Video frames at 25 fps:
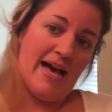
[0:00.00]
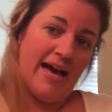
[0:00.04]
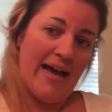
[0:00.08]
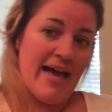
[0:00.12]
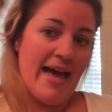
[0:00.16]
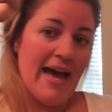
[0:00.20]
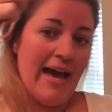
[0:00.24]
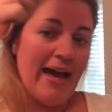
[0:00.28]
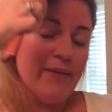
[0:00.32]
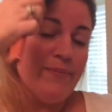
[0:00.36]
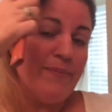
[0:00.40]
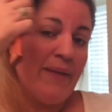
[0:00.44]
I
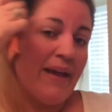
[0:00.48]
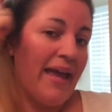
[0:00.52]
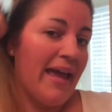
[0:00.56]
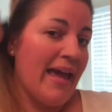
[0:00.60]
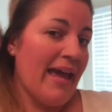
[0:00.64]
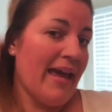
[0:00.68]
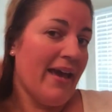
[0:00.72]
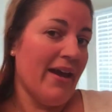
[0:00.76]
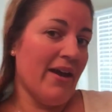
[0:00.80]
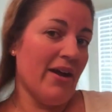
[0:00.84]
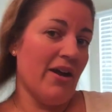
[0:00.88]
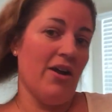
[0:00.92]
had my
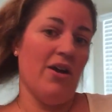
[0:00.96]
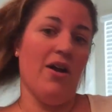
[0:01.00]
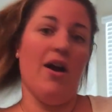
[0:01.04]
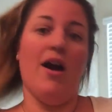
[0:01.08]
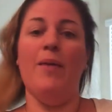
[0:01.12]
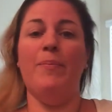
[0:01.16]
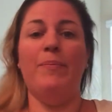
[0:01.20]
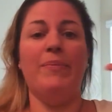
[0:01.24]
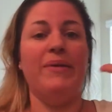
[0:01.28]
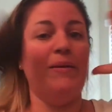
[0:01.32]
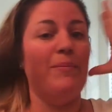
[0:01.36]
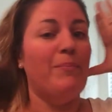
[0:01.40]
hair
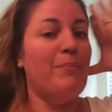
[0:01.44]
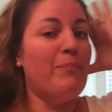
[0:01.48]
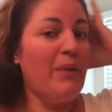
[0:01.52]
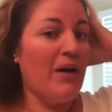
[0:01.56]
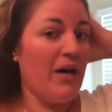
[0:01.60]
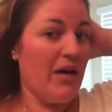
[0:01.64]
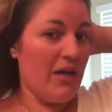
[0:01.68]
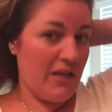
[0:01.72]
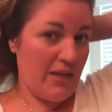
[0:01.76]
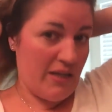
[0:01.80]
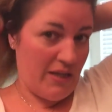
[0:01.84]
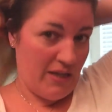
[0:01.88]
up in a
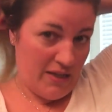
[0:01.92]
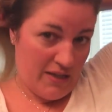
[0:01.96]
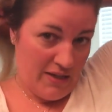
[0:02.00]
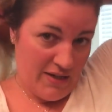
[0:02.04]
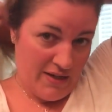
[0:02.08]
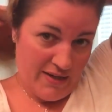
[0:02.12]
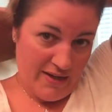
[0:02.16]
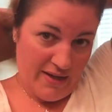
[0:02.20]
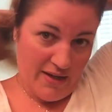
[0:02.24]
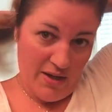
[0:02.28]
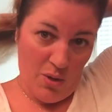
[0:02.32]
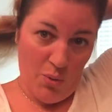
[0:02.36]
bun,
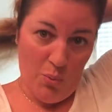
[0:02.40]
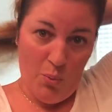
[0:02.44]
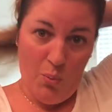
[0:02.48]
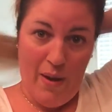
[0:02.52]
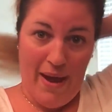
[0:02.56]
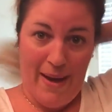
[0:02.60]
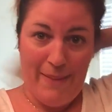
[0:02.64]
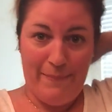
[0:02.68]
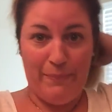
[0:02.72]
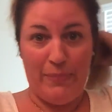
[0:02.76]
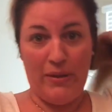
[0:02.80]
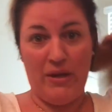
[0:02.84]
a
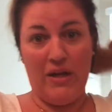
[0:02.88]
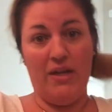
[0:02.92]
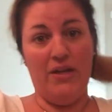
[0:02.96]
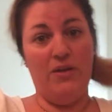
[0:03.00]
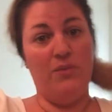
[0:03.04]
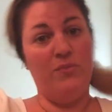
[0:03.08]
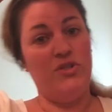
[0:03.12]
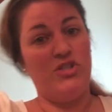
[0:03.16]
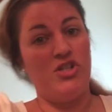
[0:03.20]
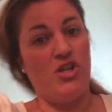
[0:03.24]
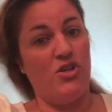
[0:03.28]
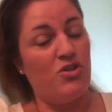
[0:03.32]
wet
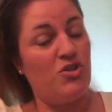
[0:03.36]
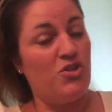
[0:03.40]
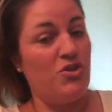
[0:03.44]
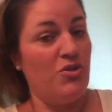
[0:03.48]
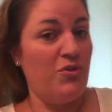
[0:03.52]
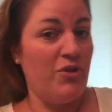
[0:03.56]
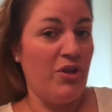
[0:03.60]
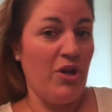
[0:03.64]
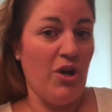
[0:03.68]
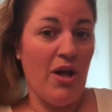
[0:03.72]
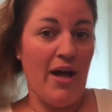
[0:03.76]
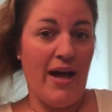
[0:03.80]
bun, which I'll
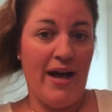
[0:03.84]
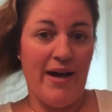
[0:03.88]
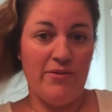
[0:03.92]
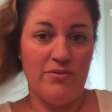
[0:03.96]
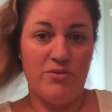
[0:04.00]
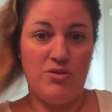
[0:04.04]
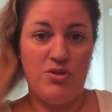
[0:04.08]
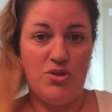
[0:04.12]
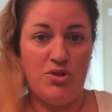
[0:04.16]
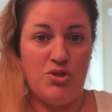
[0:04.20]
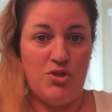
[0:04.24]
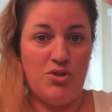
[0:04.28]
show y'all how
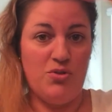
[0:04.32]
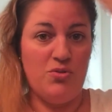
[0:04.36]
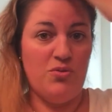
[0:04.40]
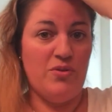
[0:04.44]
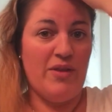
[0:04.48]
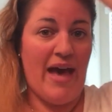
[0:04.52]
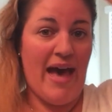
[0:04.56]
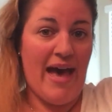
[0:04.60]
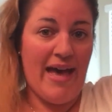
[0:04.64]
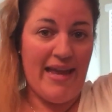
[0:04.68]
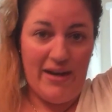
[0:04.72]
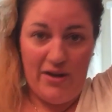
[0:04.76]
to do
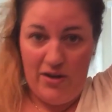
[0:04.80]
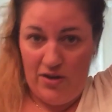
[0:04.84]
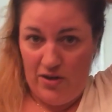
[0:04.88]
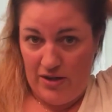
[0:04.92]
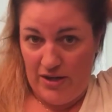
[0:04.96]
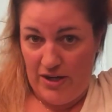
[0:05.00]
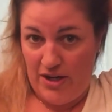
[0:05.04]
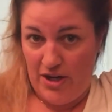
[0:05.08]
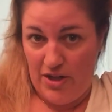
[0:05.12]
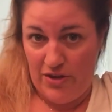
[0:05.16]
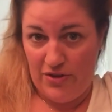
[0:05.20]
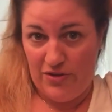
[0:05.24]
that
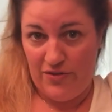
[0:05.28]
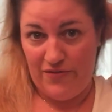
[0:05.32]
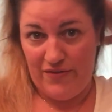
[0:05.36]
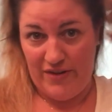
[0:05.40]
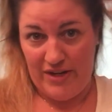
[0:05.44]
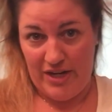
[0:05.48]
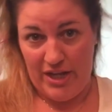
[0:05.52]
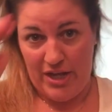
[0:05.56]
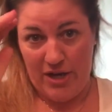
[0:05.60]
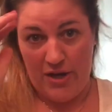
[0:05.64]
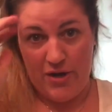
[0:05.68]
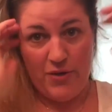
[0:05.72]
on another
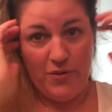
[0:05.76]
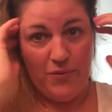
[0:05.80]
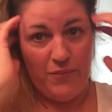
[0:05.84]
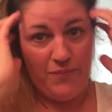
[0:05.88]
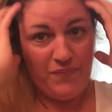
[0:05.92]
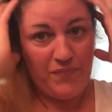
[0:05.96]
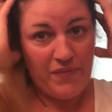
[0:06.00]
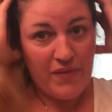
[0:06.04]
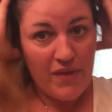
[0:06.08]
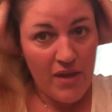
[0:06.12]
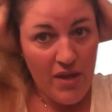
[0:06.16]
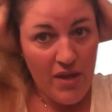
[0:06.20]
video.